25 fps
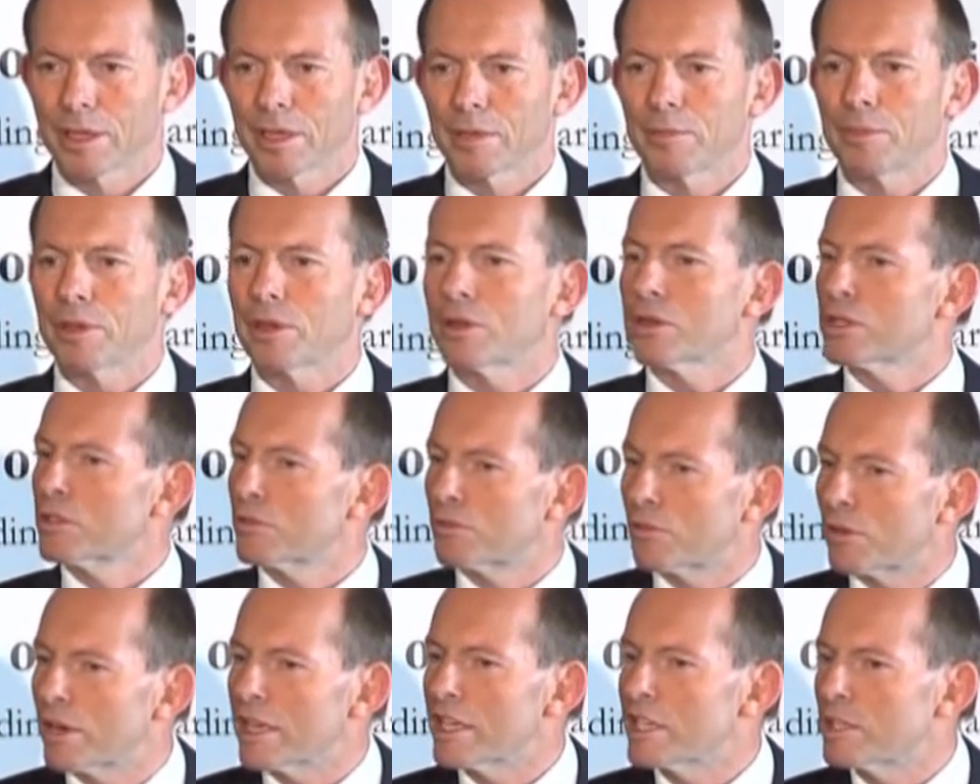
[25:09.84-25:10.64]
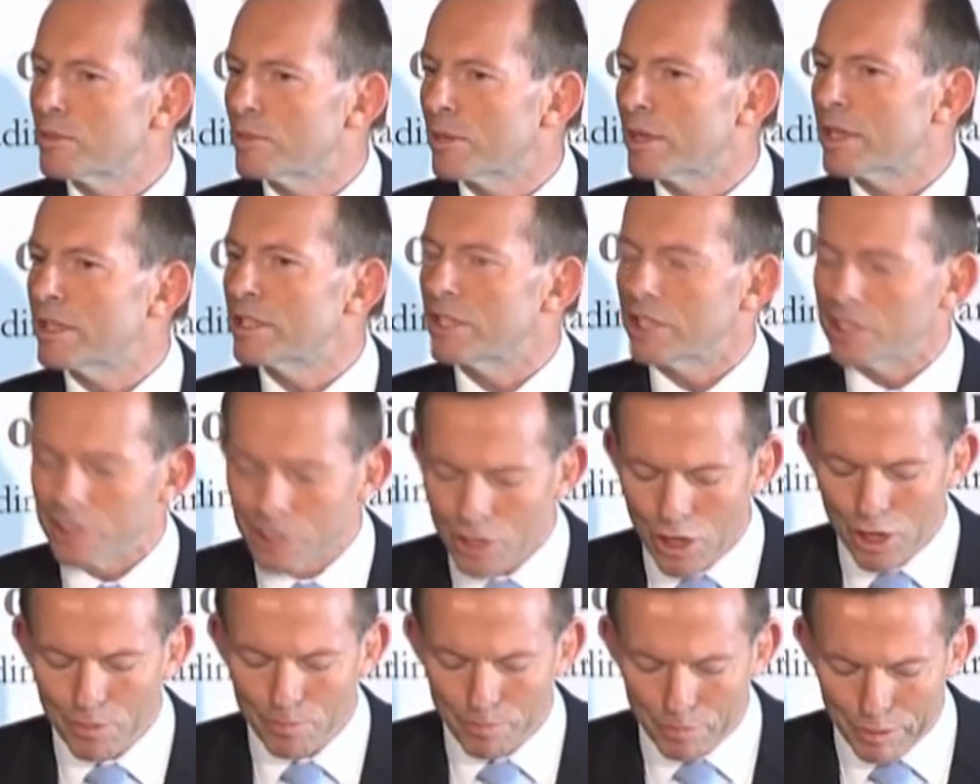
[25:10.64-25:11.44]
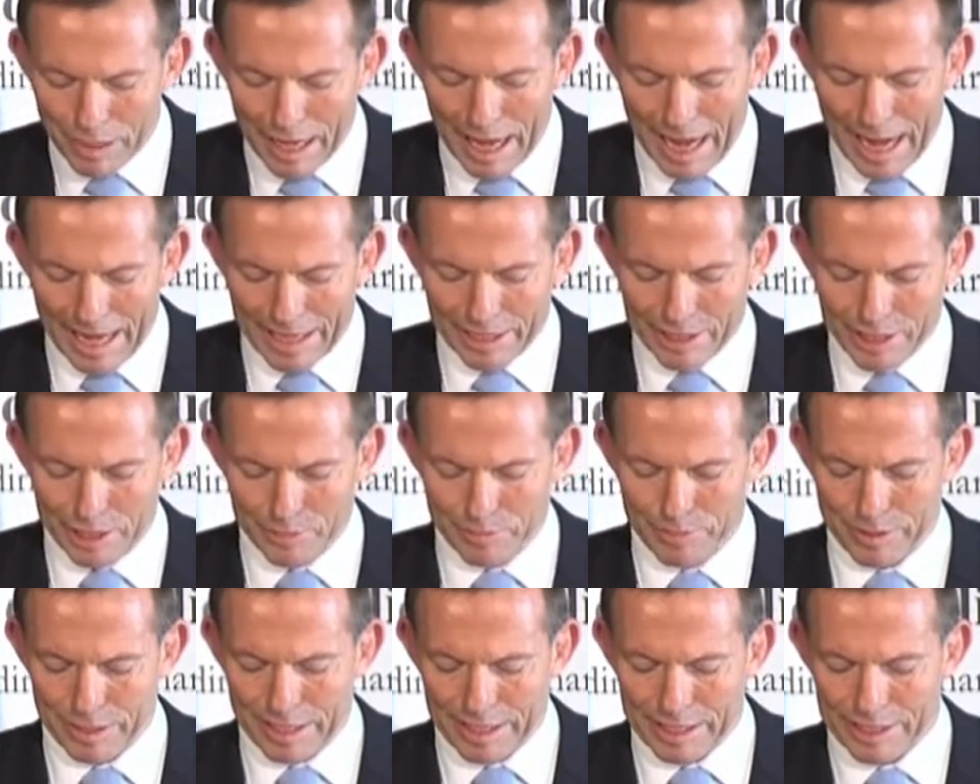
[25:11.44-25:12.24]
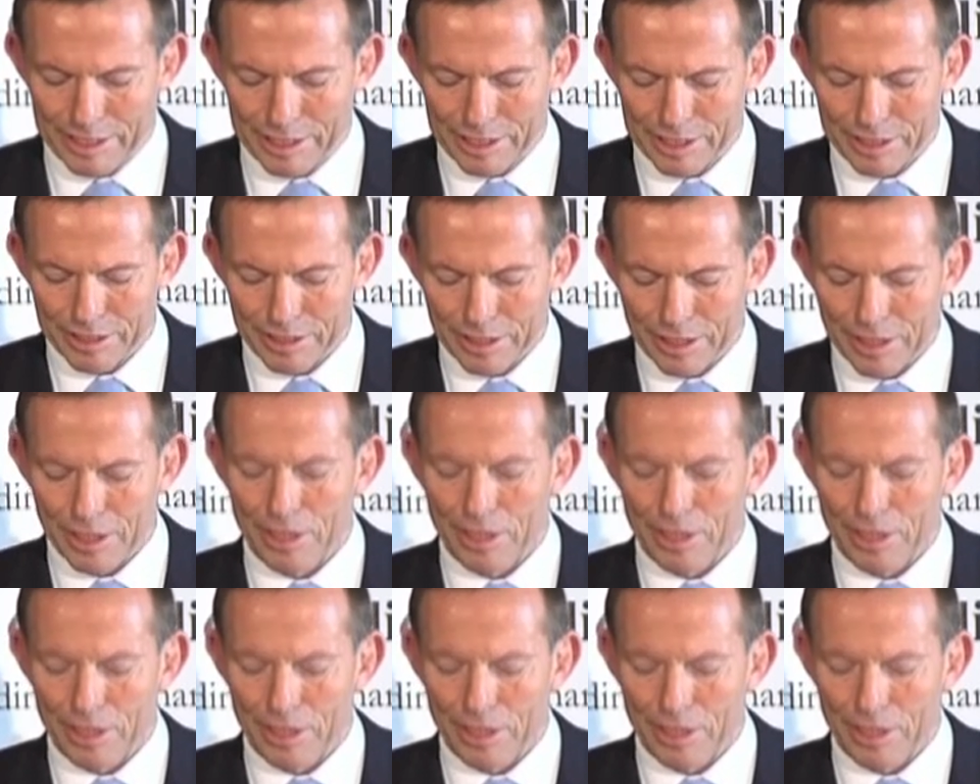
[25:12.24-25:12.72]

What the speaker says: Because free speech is not bland speech.